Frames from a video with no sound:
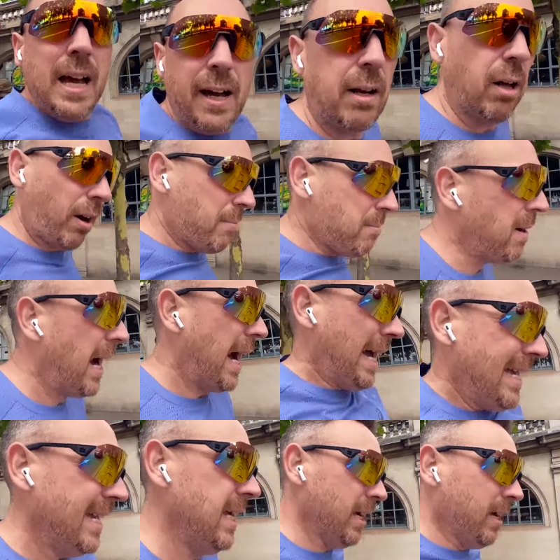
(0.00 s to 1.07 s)
And I
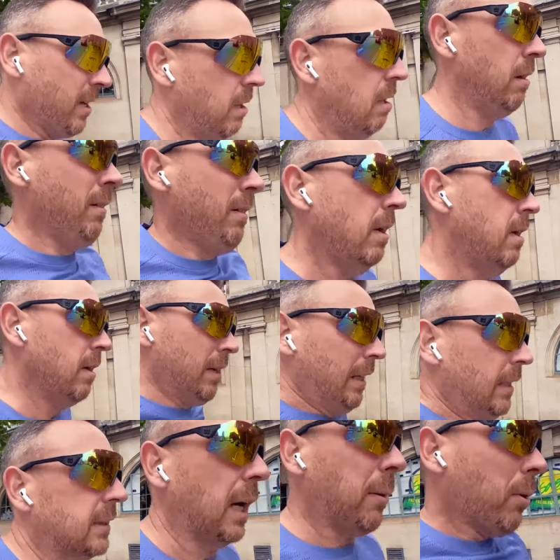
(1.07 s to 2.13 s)
may
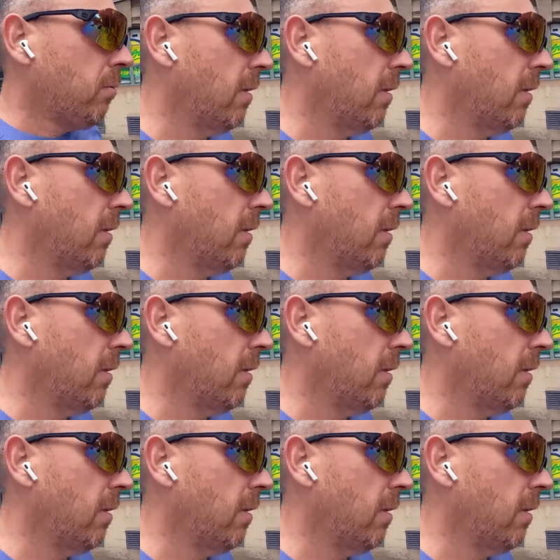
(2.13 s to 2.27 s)
double